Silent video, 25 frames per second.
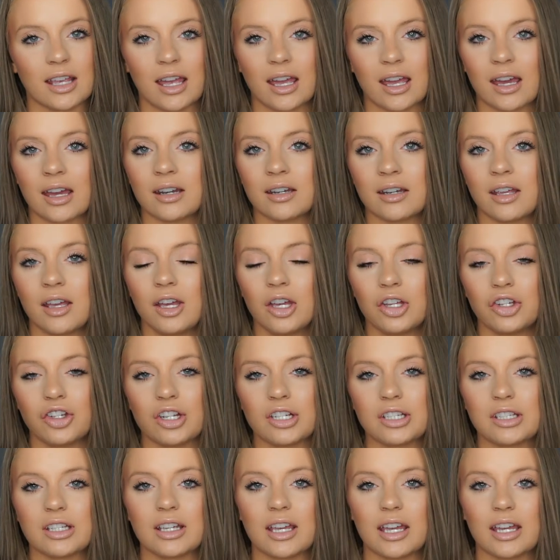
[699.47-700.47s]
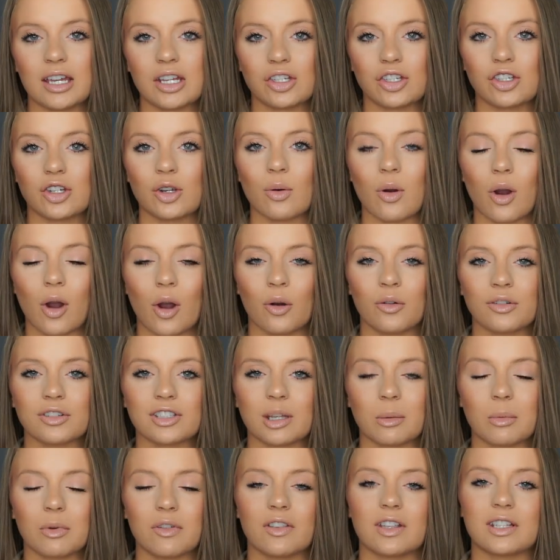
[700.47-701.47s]
and just in case you own
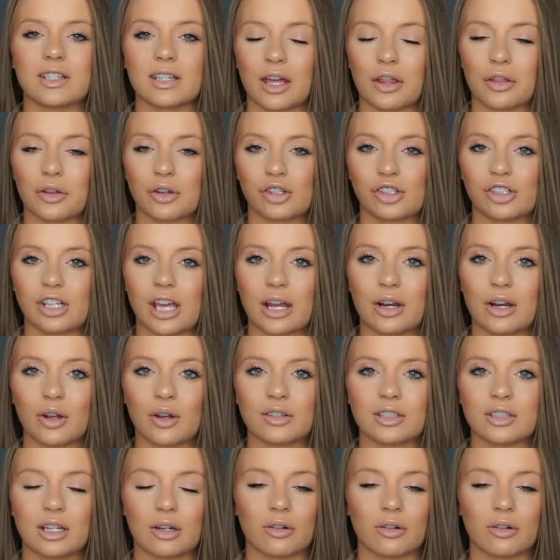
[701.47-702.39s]
some of these other shadows,